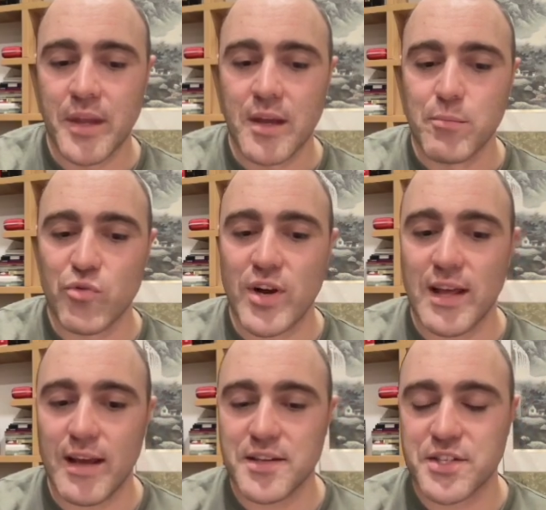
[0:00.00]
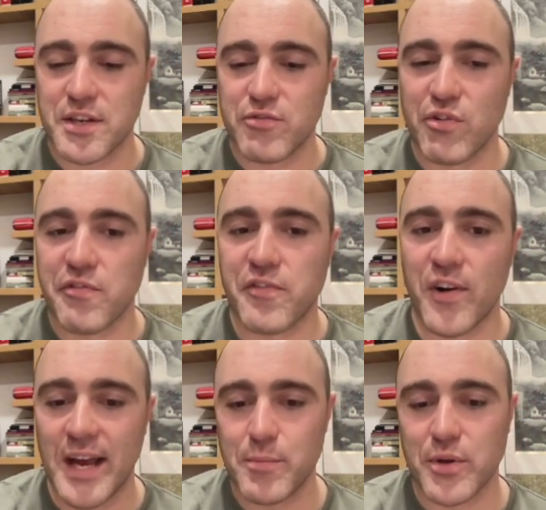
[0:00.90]
But really, it's a
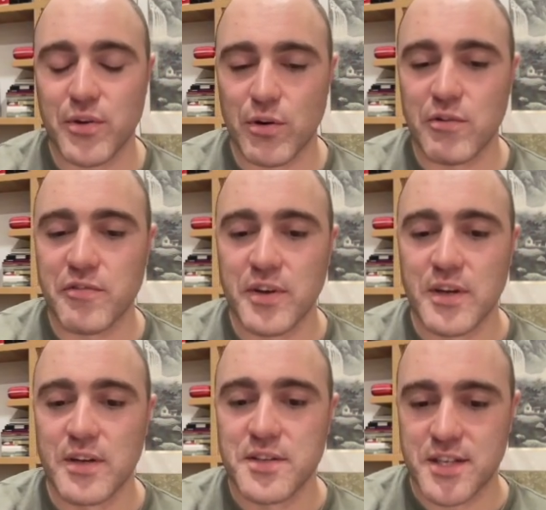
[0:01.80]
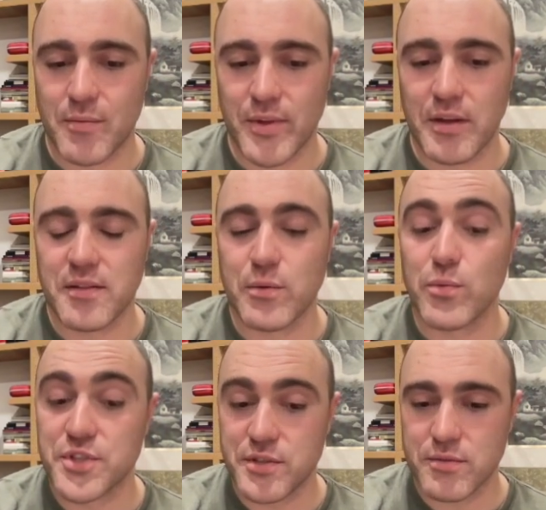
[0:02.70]
refinement of something that
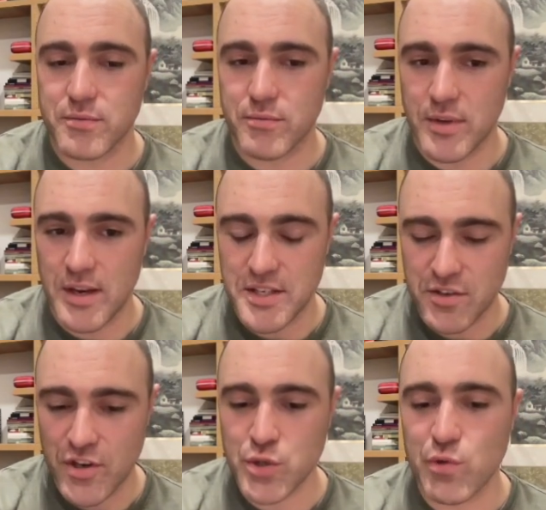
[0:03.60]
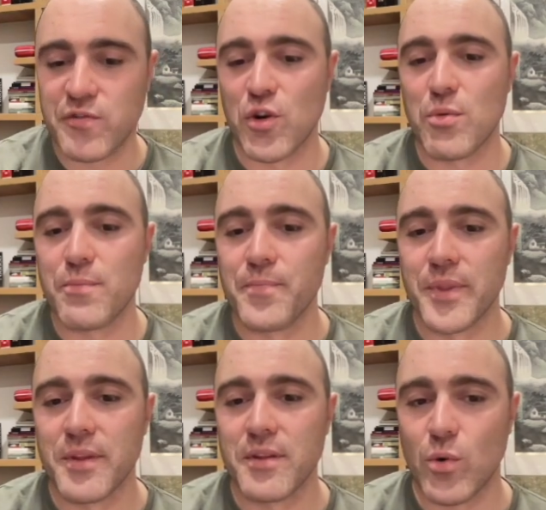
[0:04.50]
was in its original form
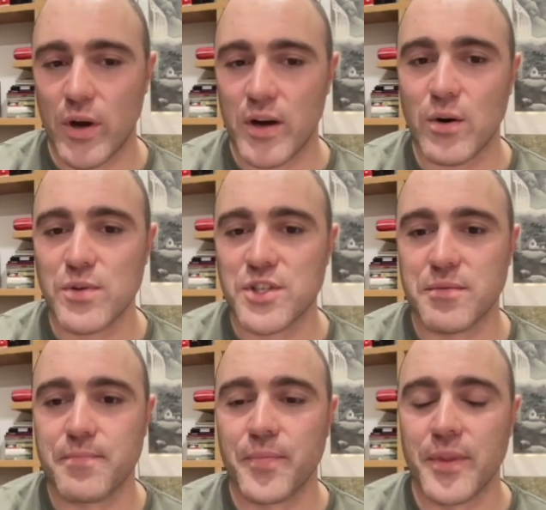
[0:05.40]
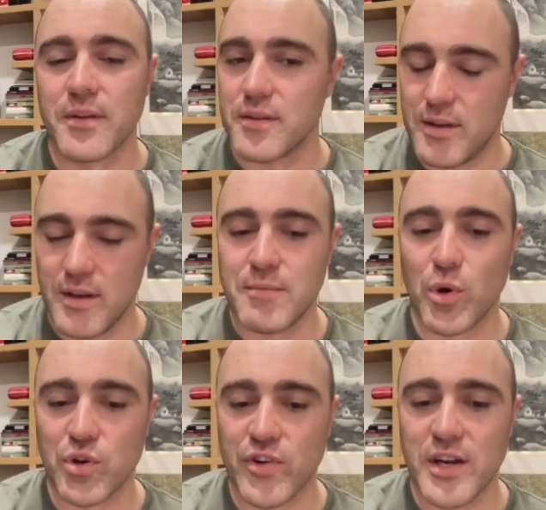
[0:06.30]
quite wholesome in
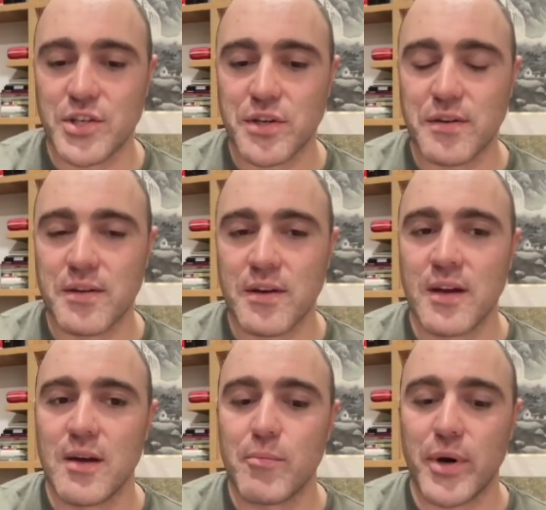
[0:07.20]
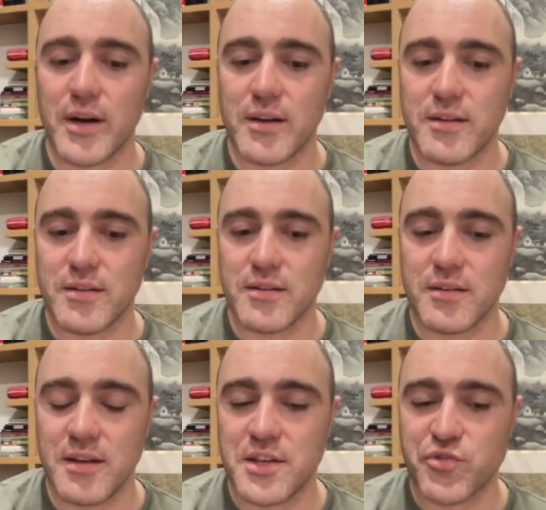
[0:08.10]
moderation, but
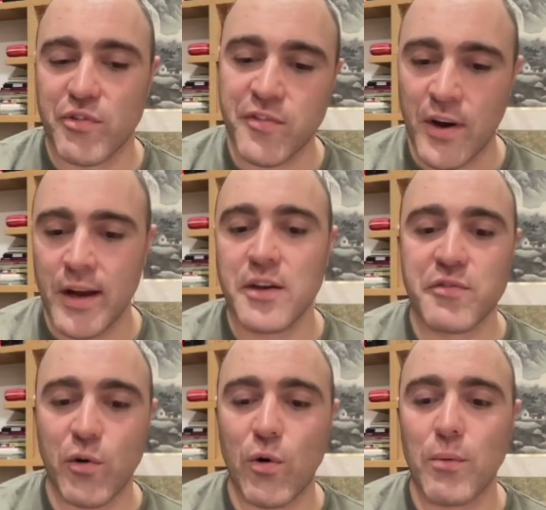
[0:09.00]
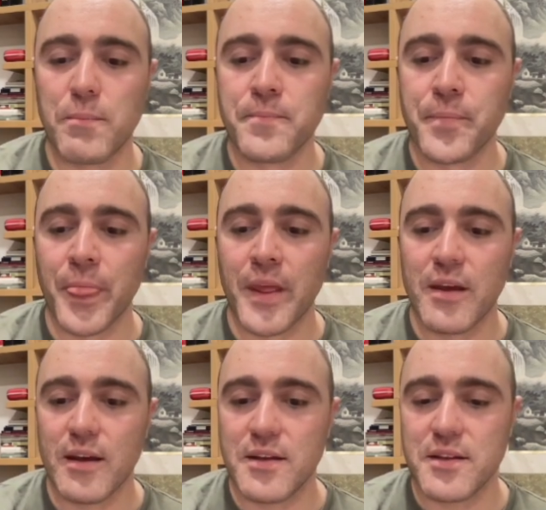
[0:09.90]
in this refined form,
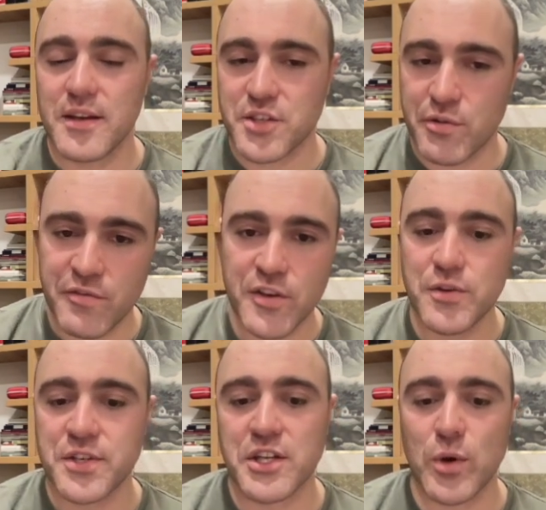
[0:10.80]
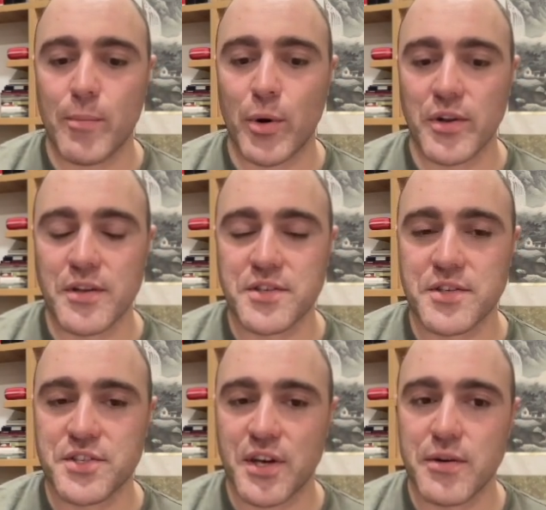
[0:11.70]
it's confusing to our bodies.
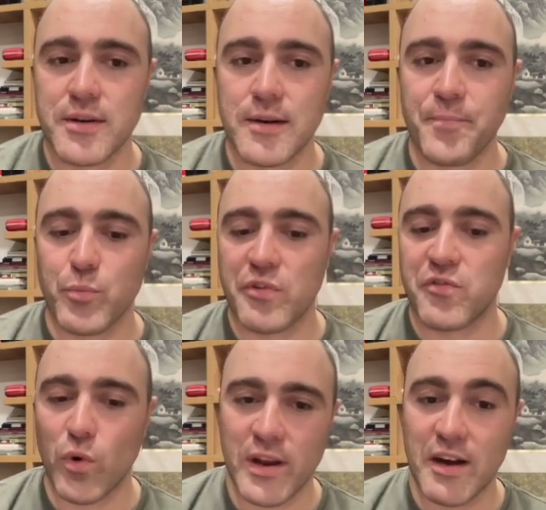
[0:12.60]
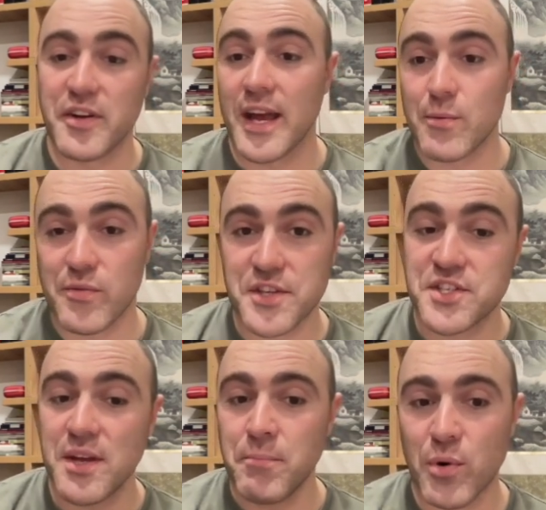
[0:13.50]
So we fall in love again with a
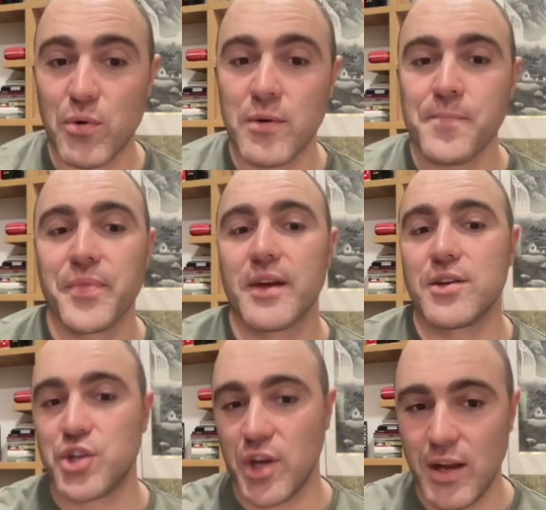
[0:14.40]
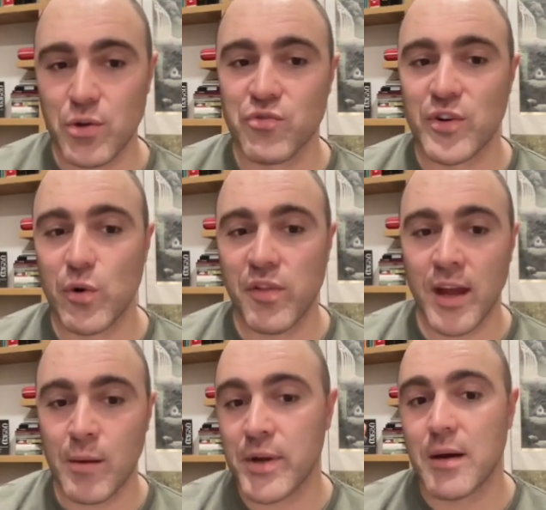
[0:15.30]
symbol and cheat on the real
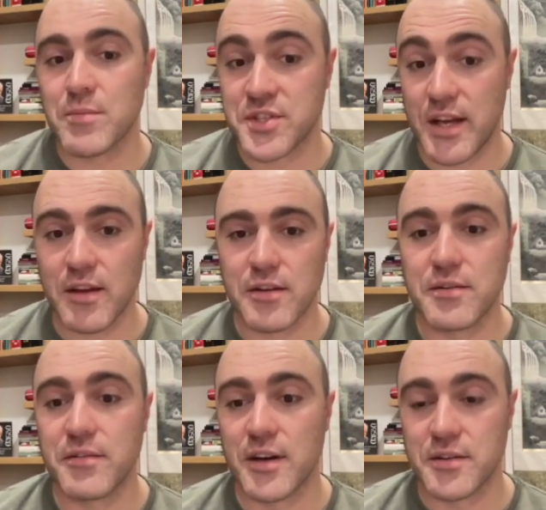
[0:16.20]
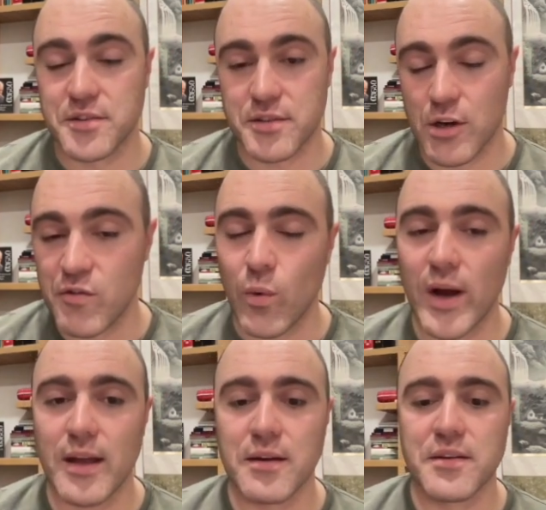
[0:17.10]
thing, become sick and
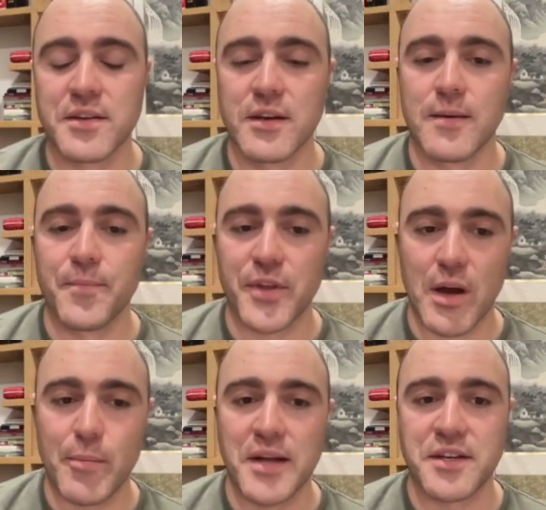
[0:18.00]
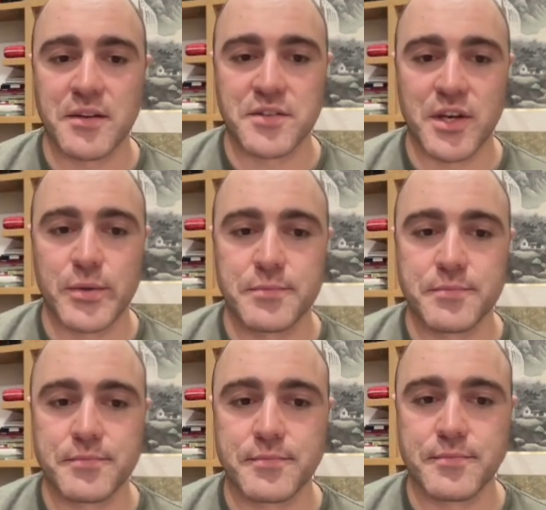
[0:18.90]
overweight and diabetic and so on.
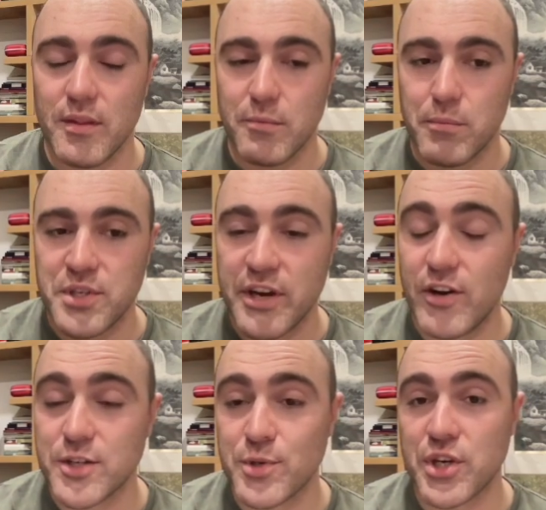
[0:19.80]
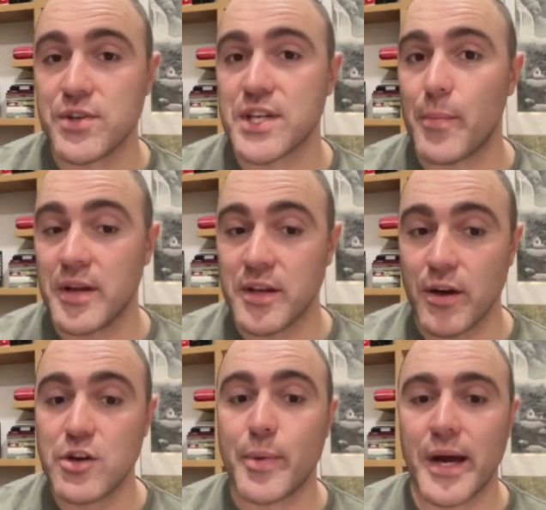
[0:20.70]
Materialism shows up in
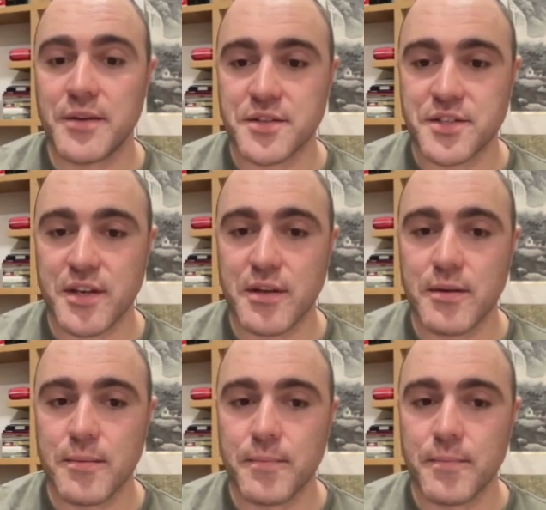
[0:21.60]
codependency.